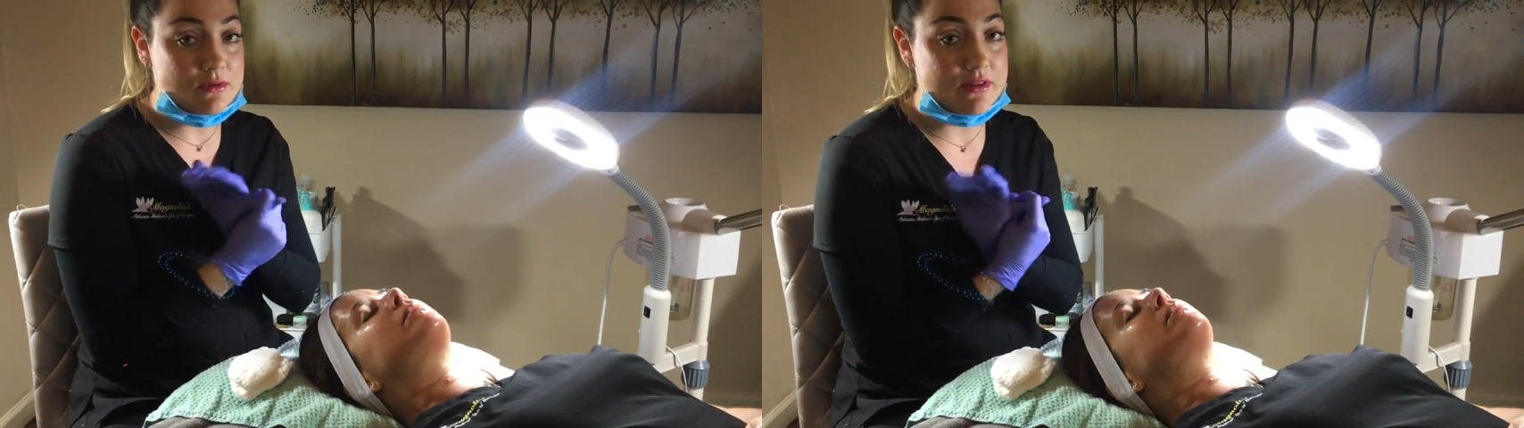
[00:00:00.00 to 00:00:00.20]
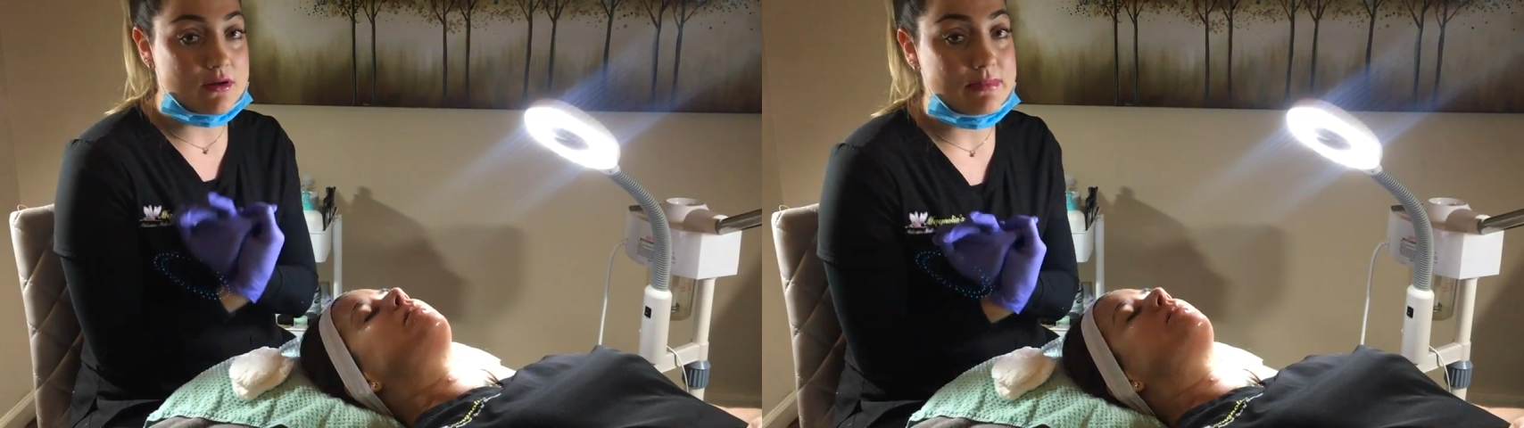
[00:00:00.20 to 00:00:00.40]

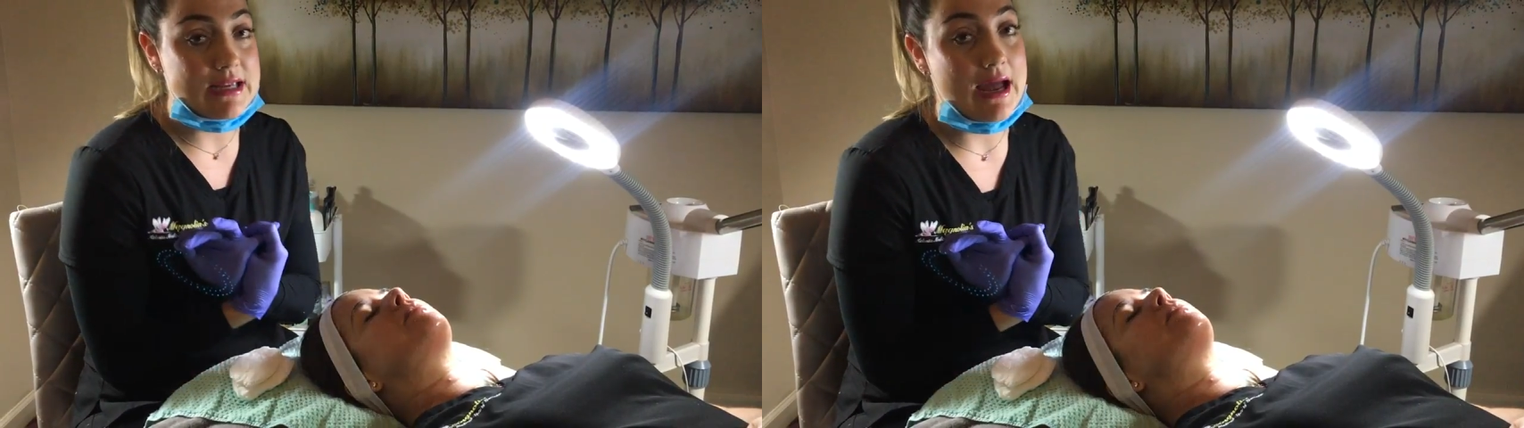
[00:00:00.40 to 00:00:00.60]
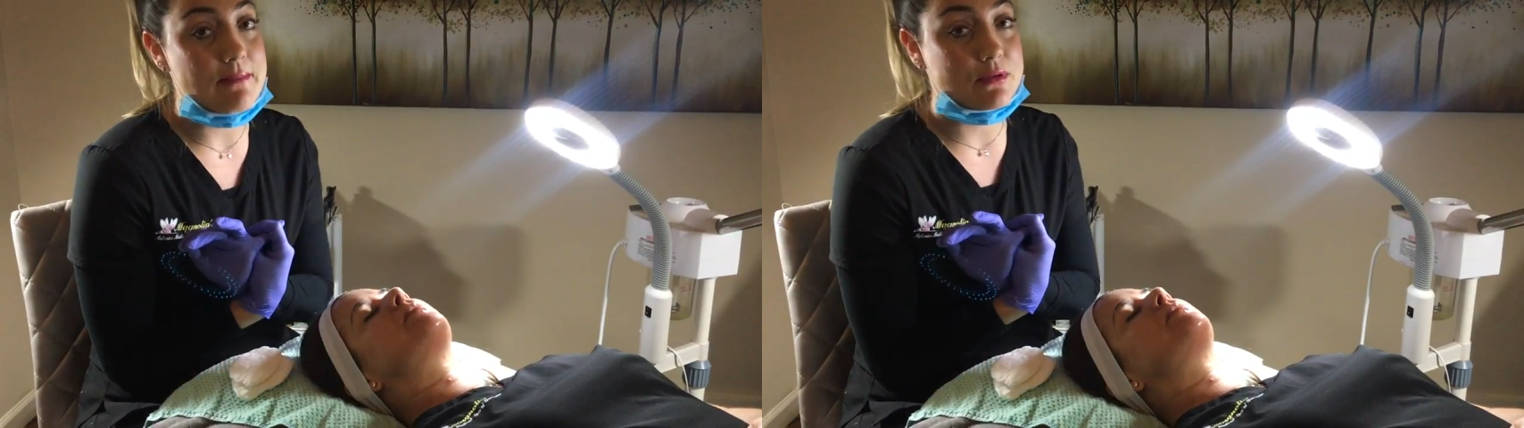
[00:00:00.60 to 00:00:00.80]
whether it
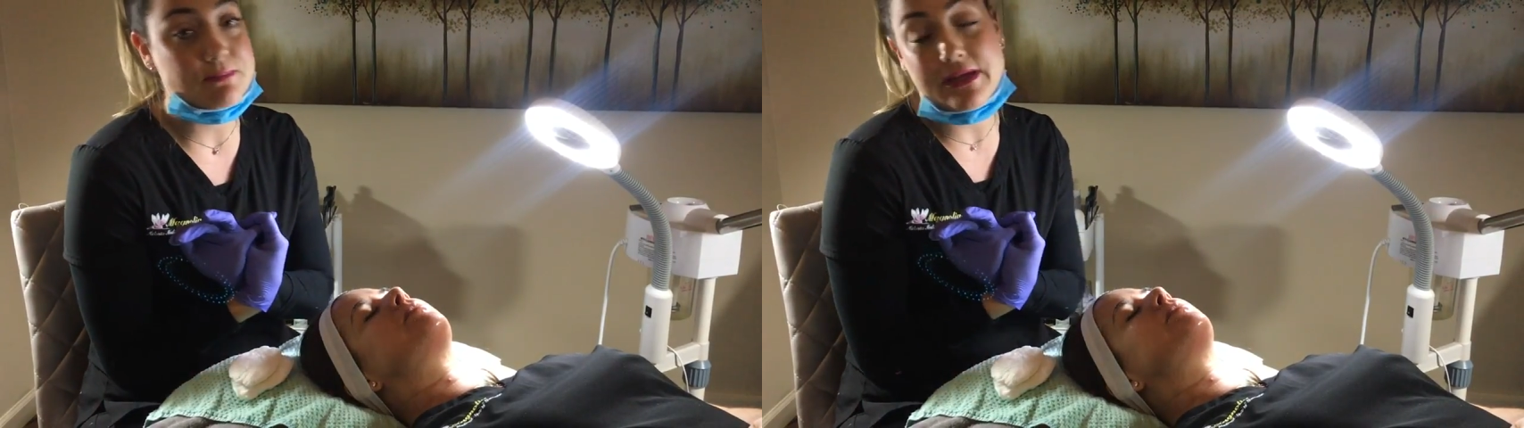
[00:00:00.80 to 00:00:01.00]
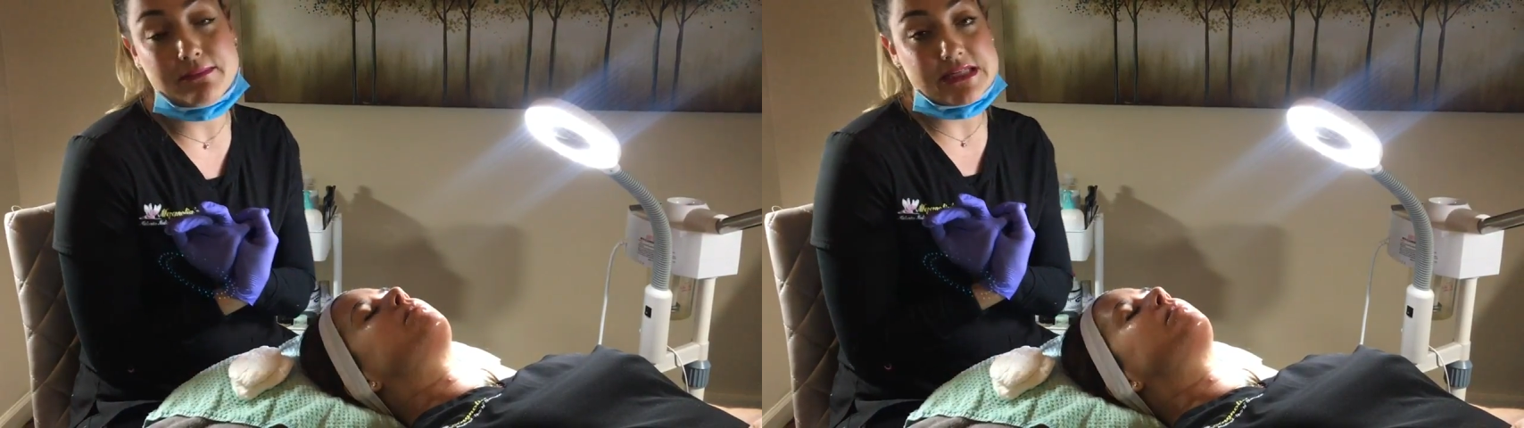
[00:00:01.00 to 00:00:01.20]
be
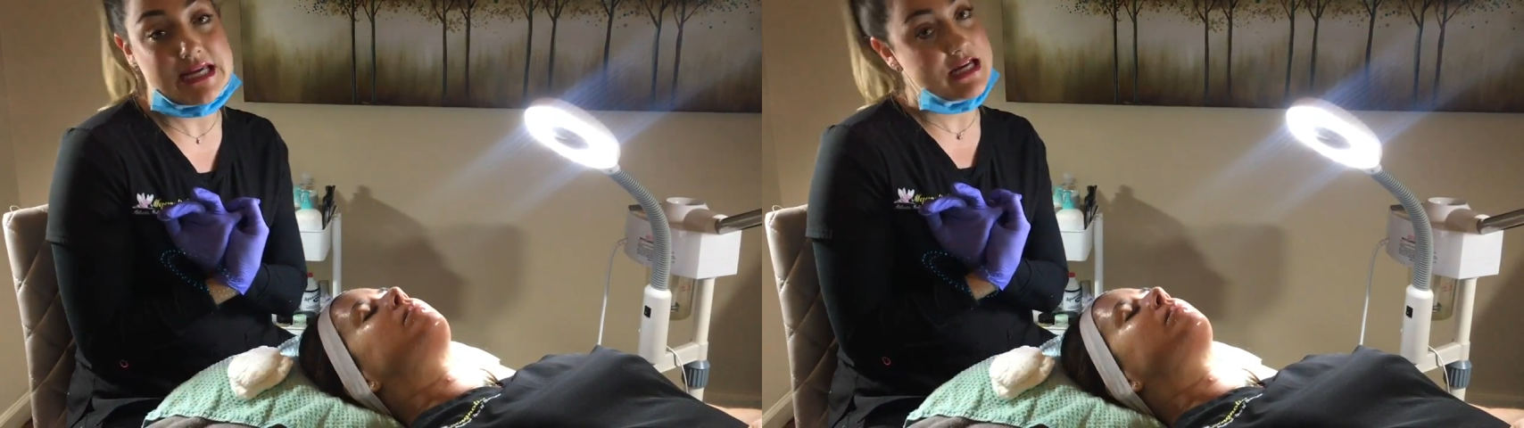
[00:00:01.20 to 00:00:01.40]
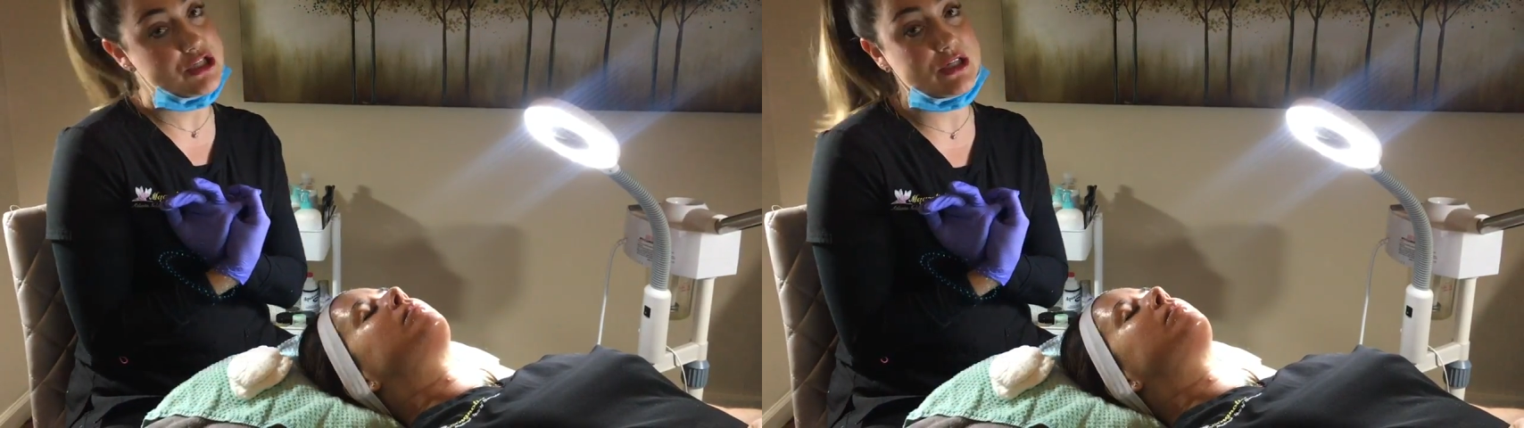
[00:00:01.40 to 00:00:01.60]

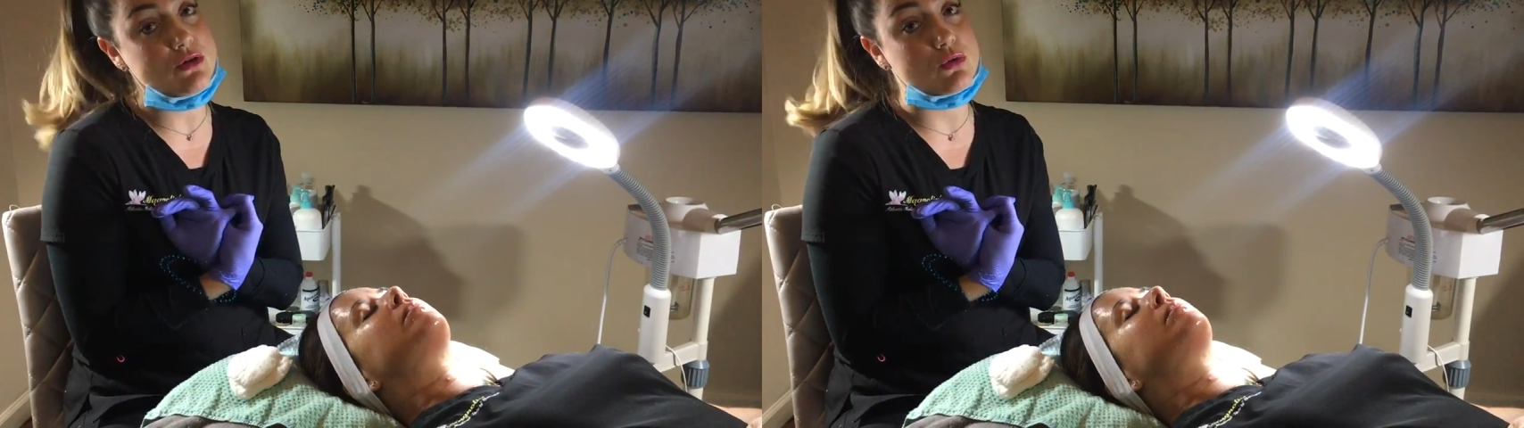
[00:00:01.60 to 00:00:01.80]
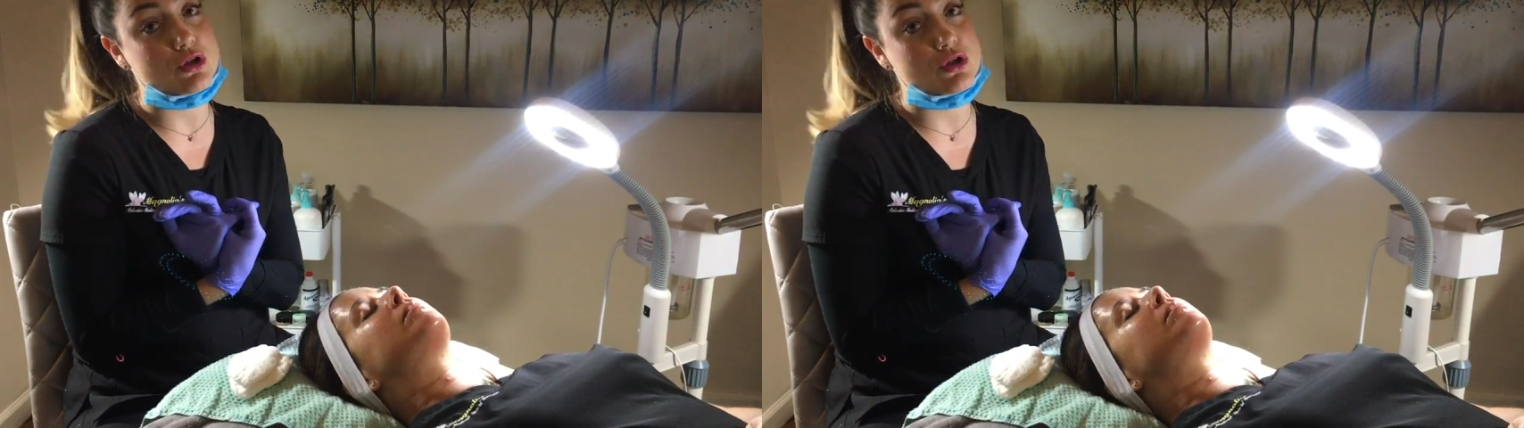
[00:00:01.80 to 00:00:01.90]
hyperpigmentation